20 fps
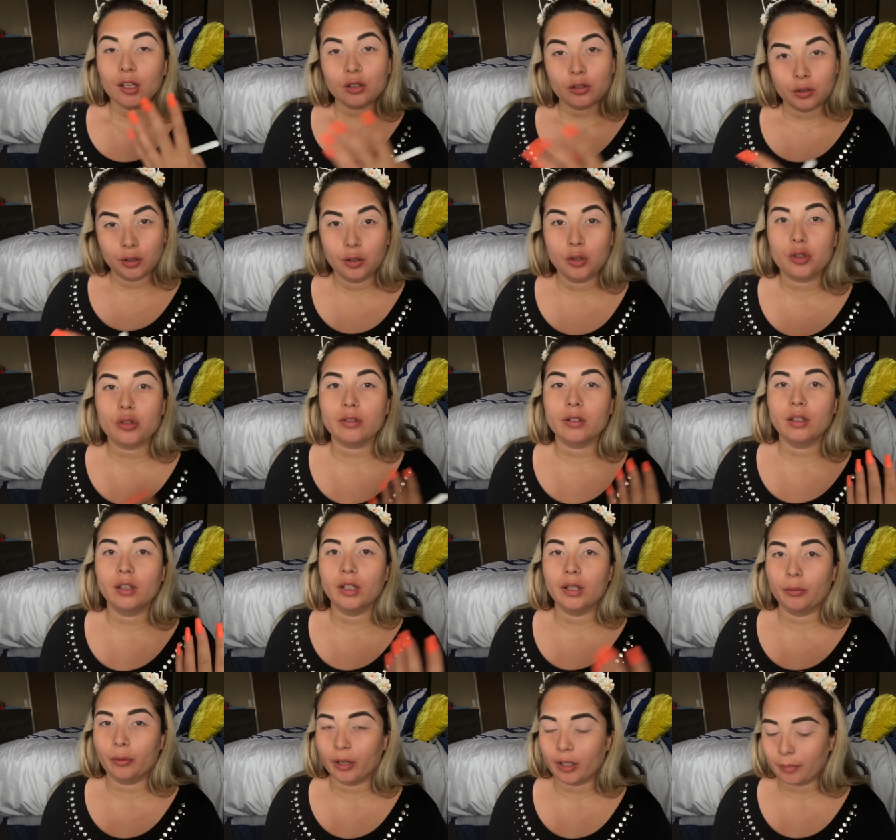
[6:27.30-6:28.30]
neutral
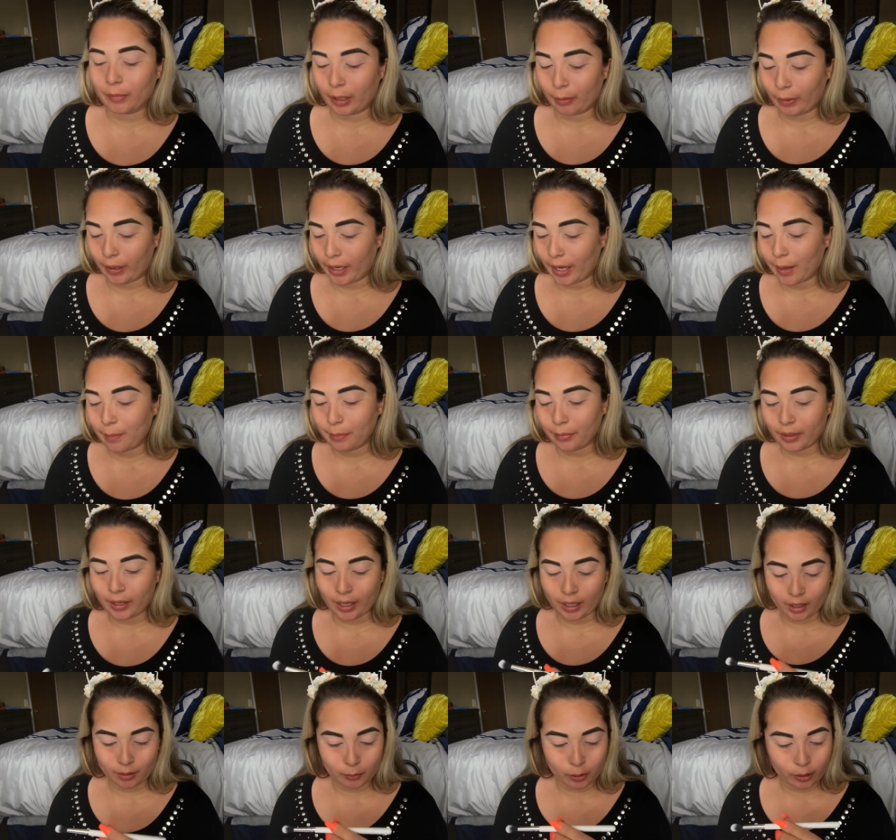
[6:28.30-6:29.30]
and work my way up.
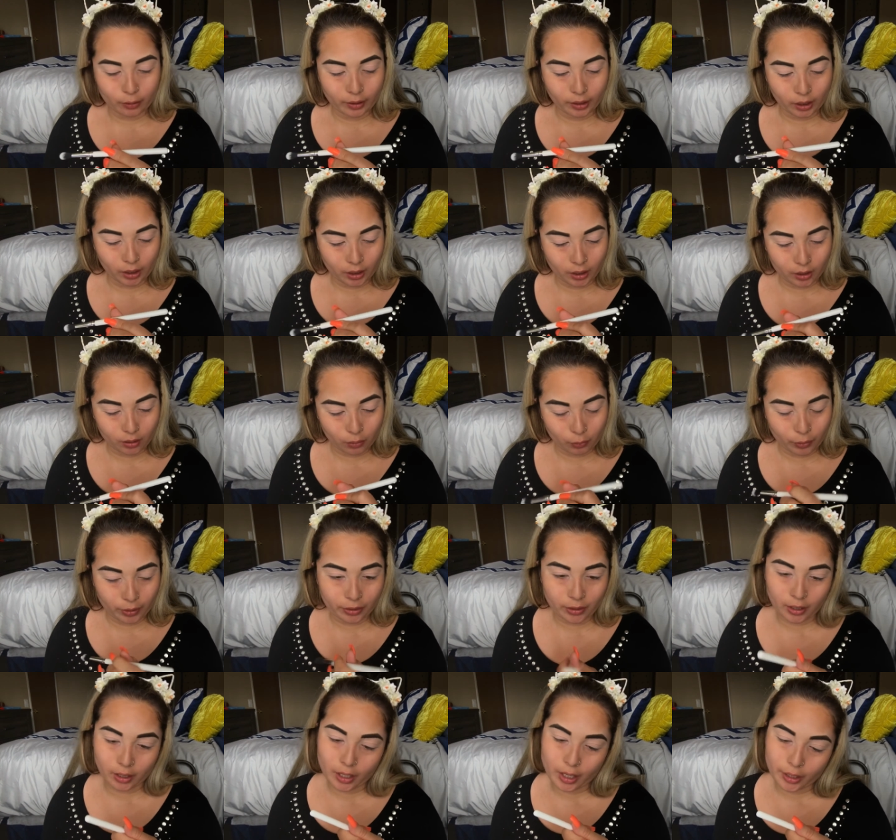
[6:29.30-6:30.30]
And I'm going in with
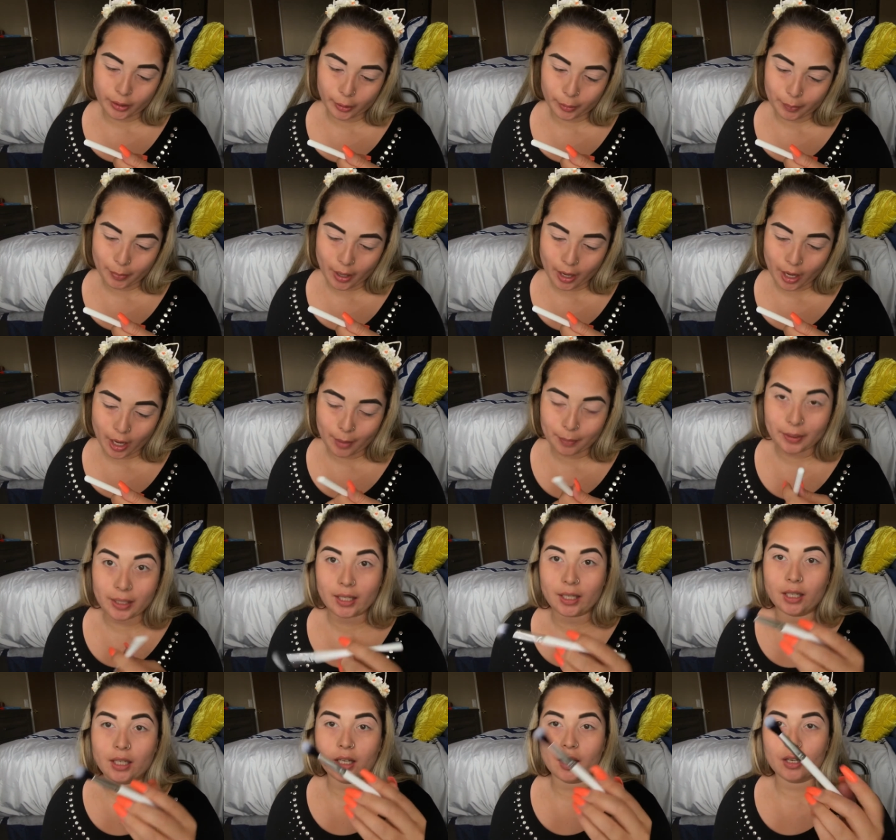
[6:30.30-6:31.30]
the Colourpop
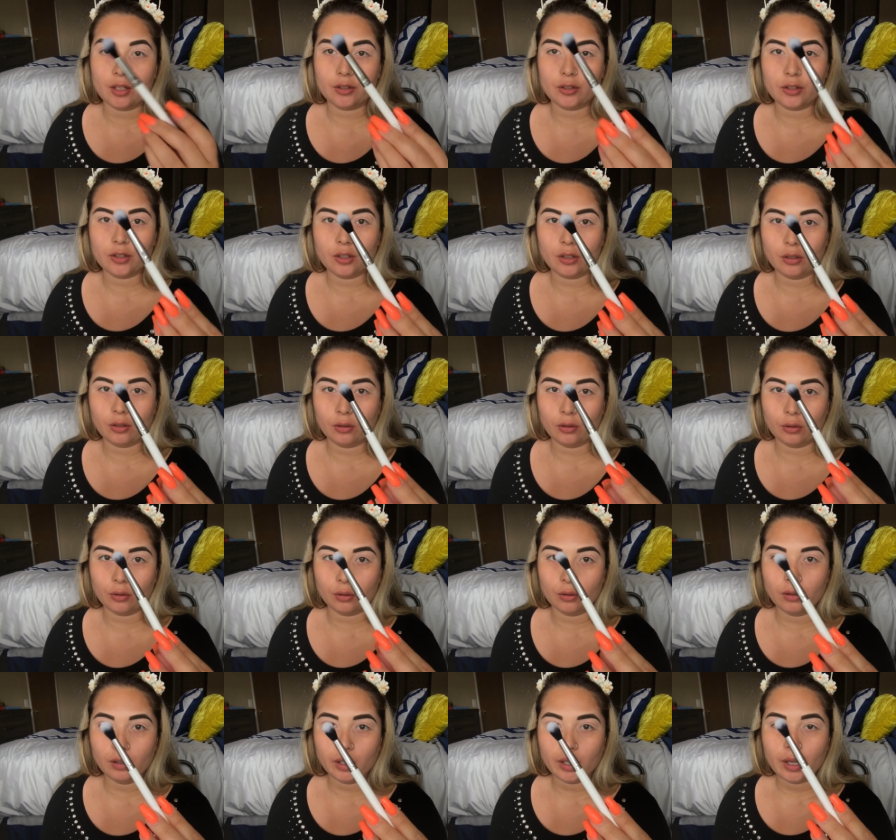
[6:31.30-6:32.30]

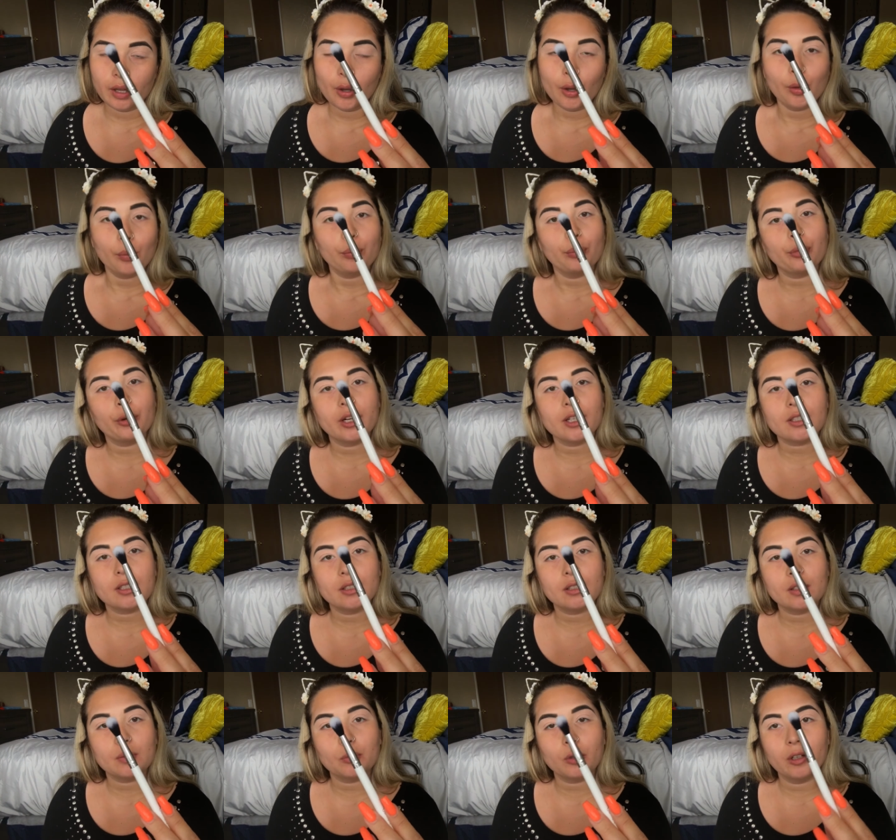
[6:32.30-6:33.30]
E2 brush.
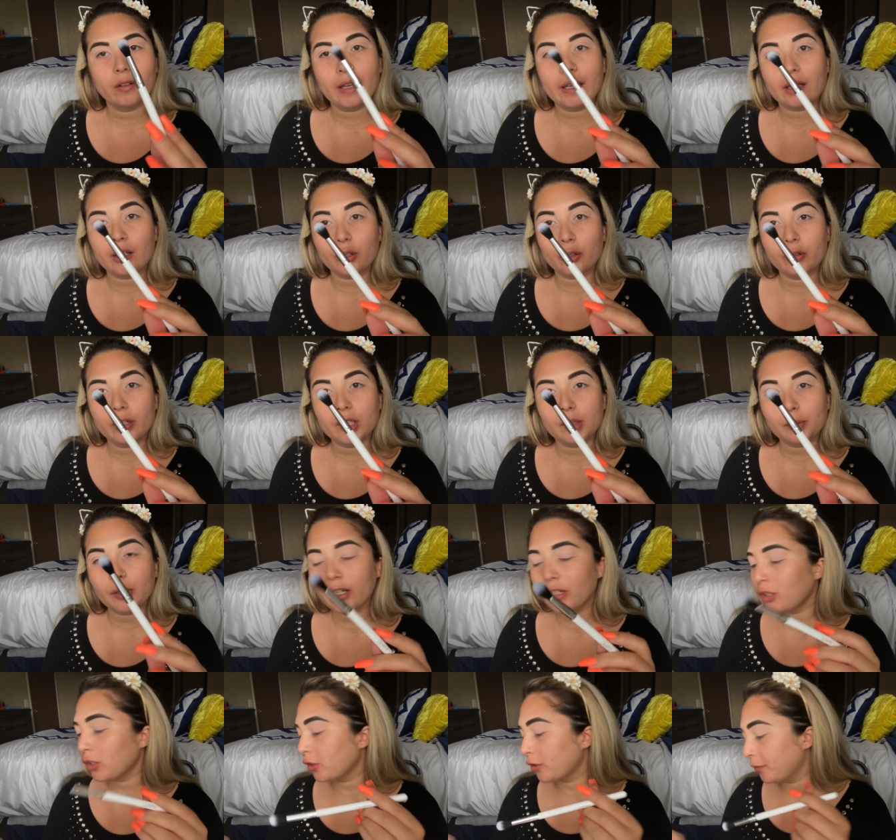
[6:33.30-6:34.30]
This is more like a crease
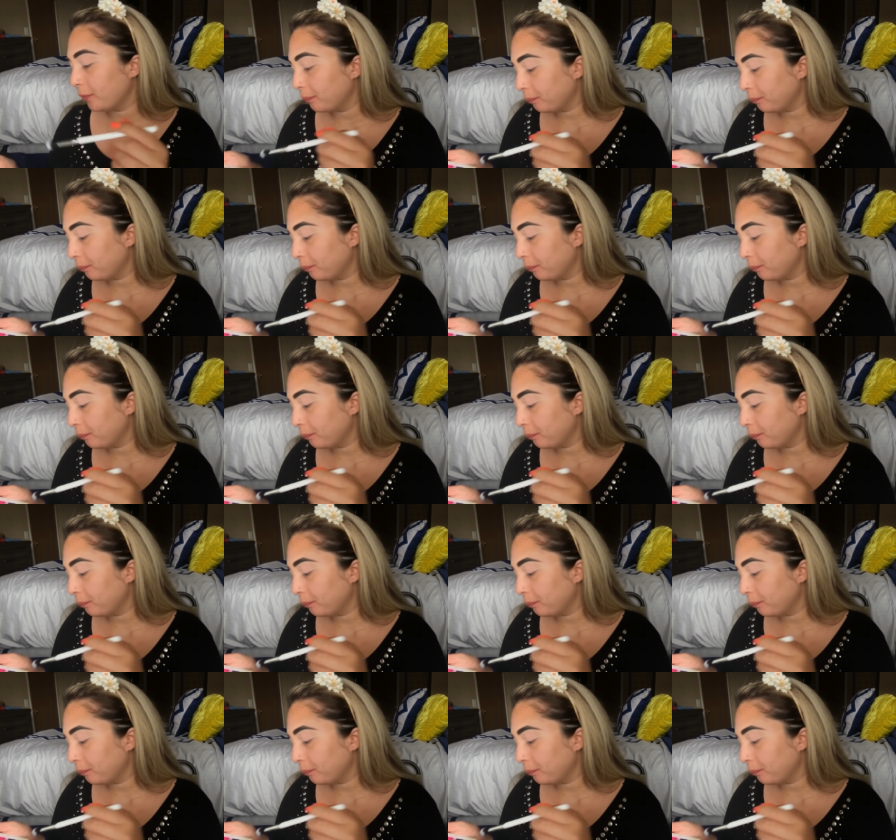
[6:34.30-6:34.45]
brush.